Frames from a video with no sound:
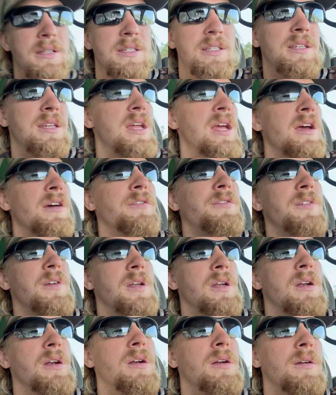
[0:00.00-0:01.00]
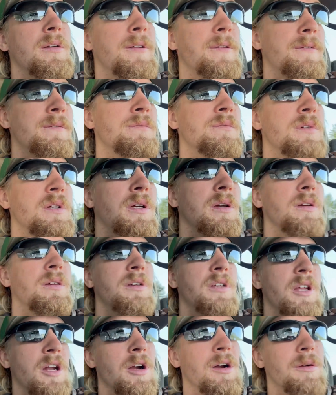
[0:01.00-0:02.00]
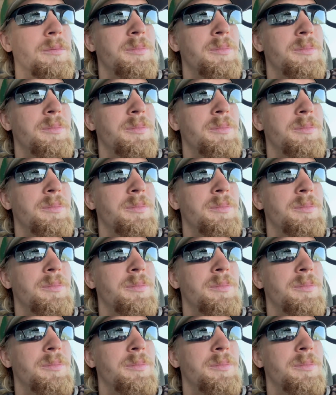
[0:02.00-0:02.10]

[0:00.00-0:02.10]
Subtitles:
stiff and, you know,